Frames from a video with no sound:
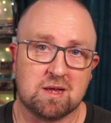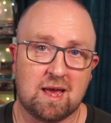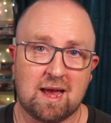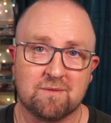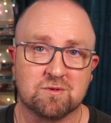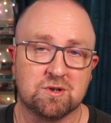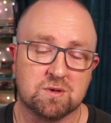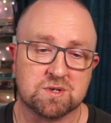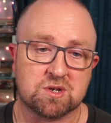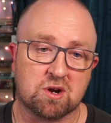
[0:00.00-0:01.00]
after you
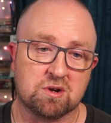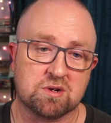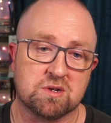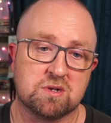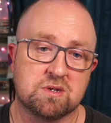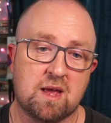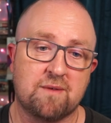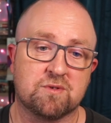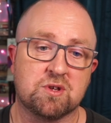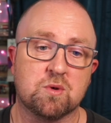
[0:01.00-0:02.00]

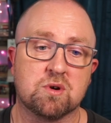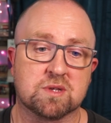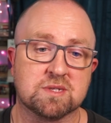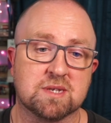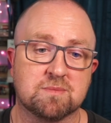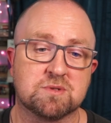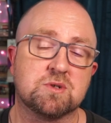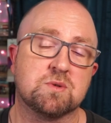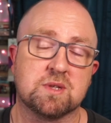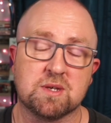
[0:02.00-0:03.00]
hook this up
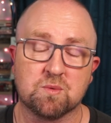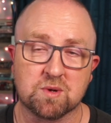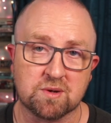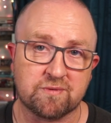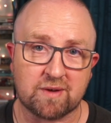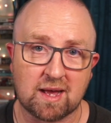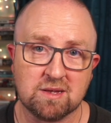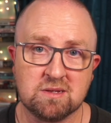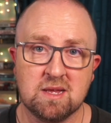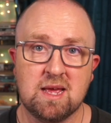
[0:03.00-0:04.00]
to the real file